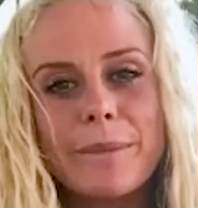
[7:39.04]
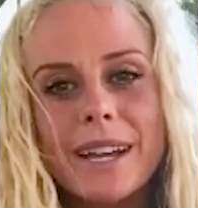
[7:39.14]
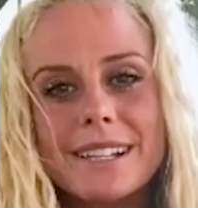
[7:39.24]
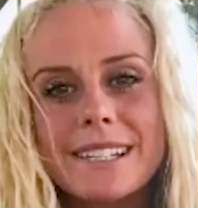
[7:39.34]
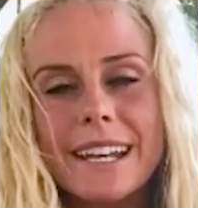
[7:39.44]

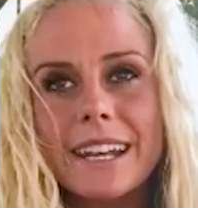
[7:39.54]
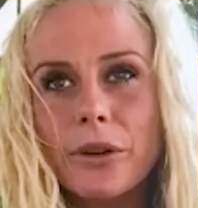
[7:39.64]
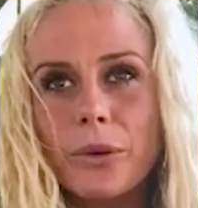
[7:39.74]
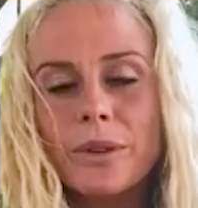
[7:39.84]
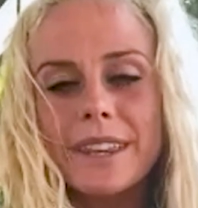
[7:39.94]
mindset and
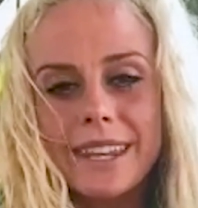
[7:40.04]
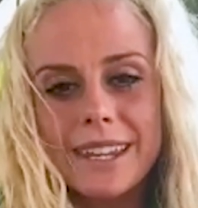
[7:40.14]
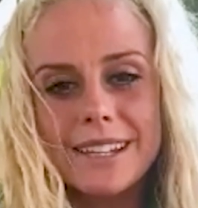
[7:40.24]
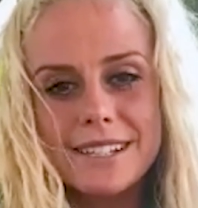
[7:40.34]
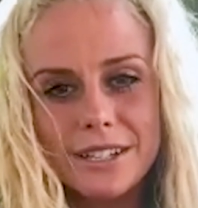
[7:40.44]
only
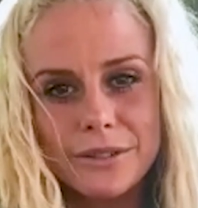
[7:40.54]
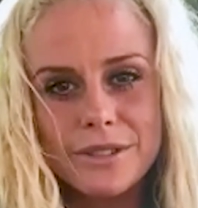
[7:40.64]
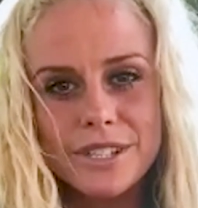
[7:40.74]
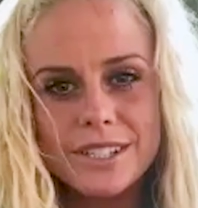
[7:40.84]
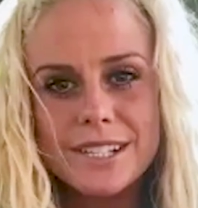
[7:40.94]
thinking
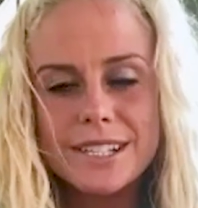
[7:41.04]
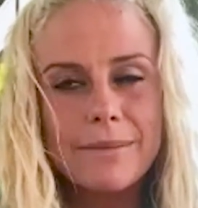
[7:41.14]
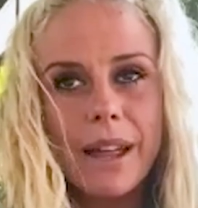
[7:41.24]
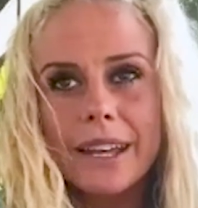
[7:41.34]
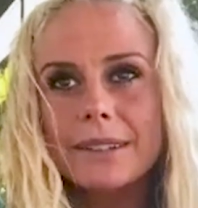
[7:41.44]
solutions. Like